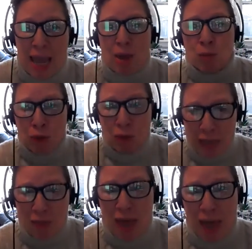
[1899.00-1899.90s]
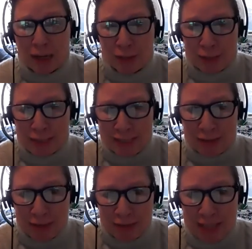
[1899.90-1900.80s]
And within yeah. that
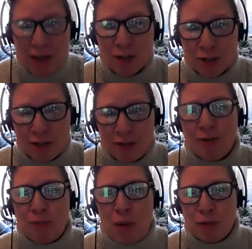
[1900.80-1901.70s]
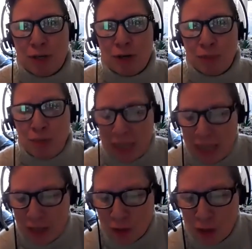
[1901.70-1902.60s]
center that was under me,
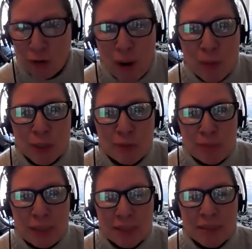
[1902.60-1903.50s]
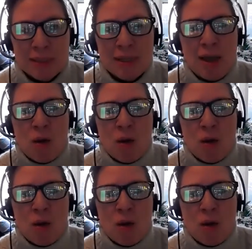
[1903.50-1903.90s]
the corruption piece